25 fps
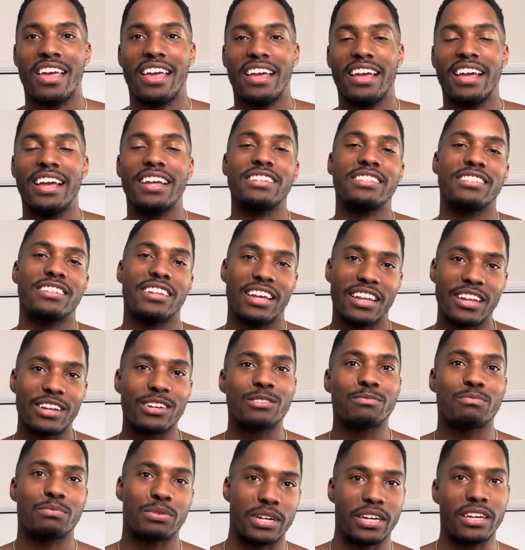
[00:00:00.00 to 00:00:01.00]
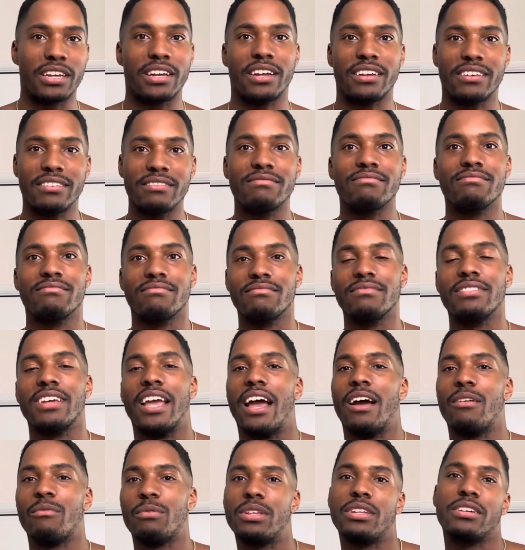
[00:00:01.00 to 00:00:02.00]
it it looks pretty good.
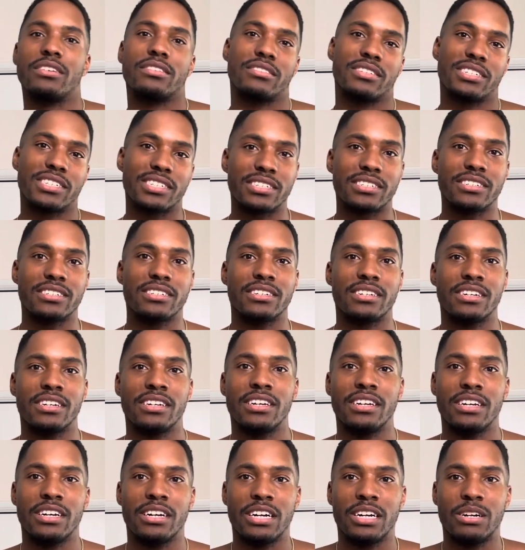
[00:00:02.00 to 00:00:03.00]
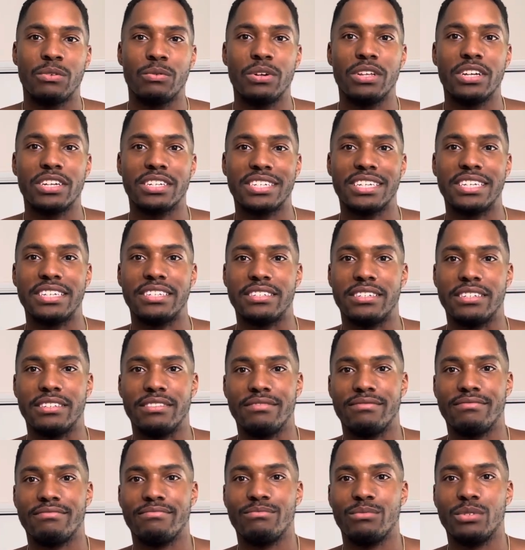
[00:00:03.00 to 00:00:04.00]
Yeah, we look, we look decent.
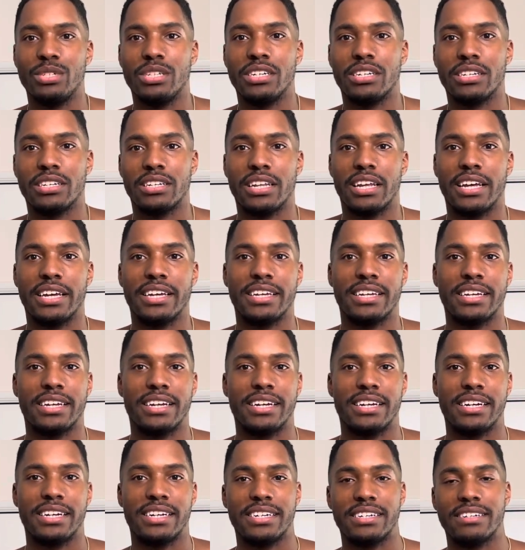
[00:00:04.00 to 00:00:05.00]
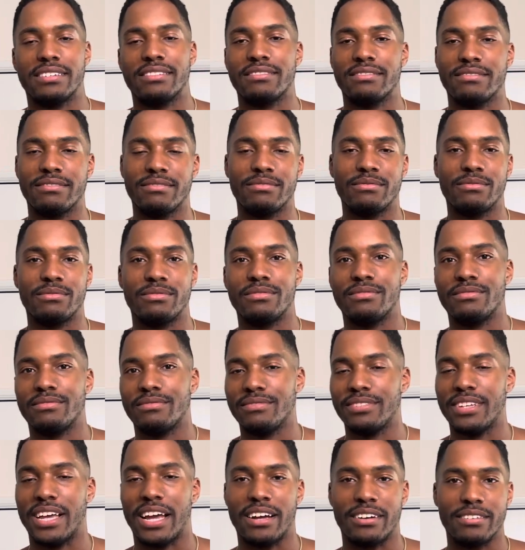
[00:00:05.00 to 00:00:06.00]
We look like, uh,
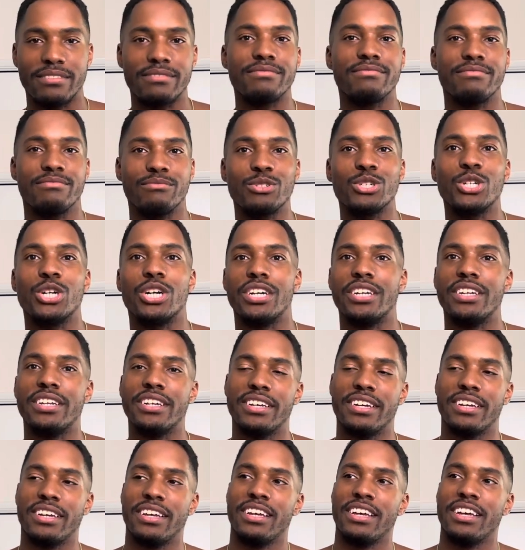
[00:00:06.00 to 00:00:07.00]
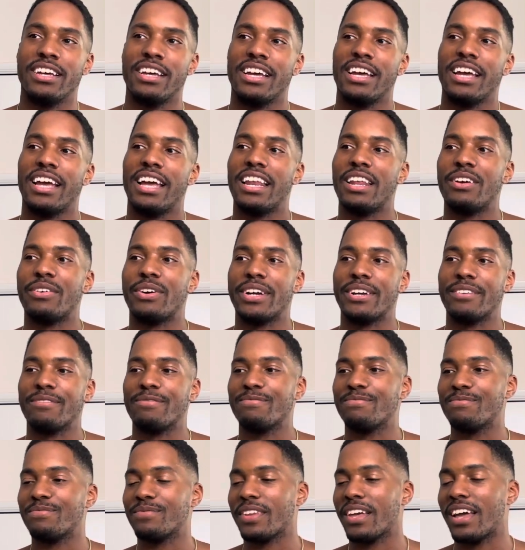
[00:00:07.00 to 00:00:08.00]
yeah, good. Anyway,
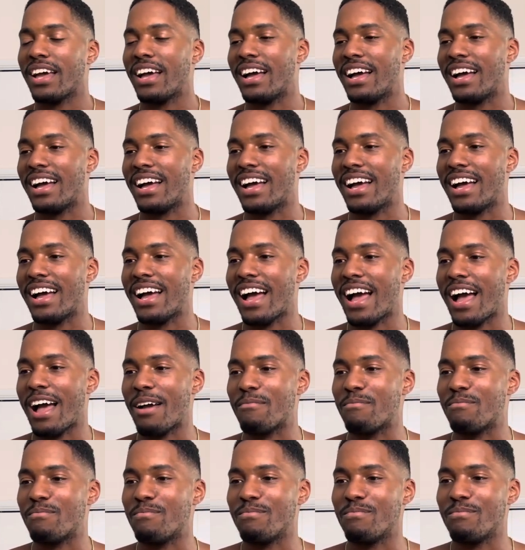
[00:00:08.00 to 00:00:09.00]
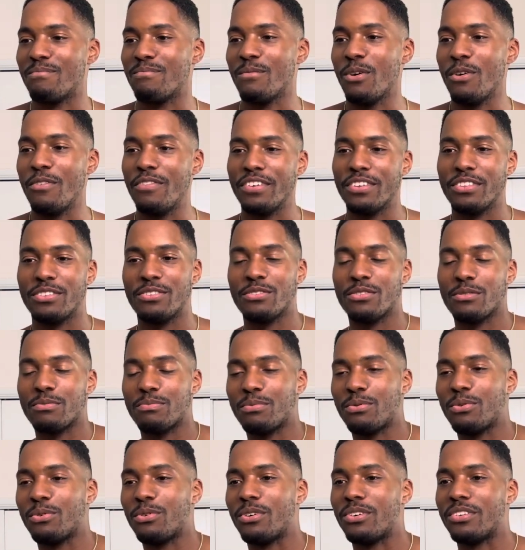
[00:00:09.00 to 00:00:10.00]
uh, I'm moving through the
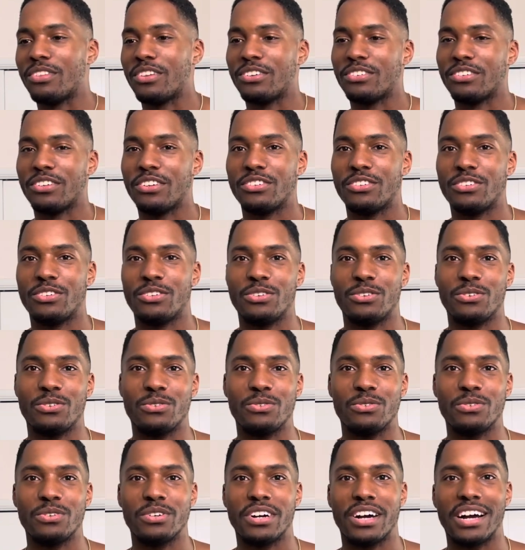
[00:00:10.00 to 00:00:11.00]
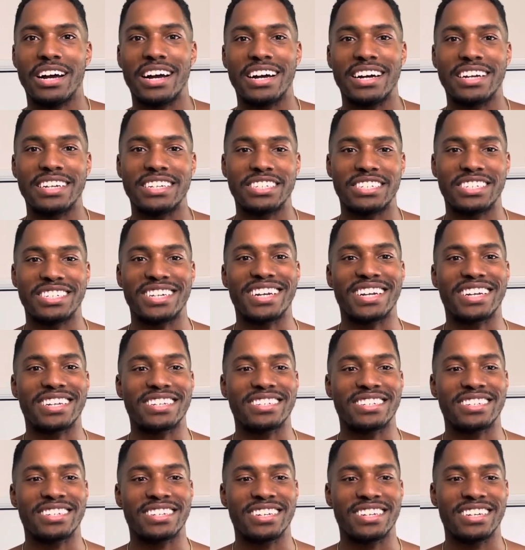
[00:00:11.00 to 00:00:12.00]
pool and there's these two uh,
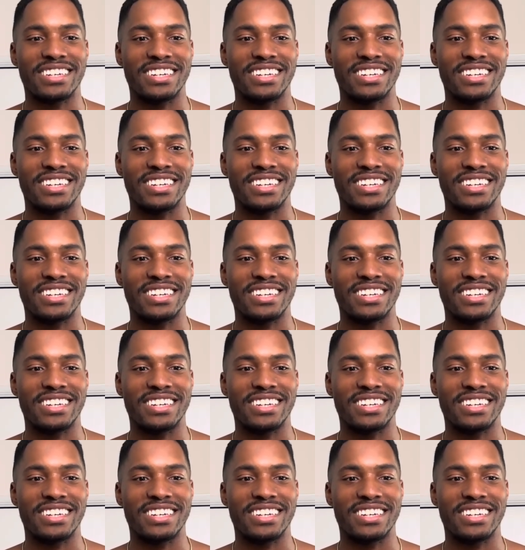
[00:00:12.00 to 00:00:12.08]
chicks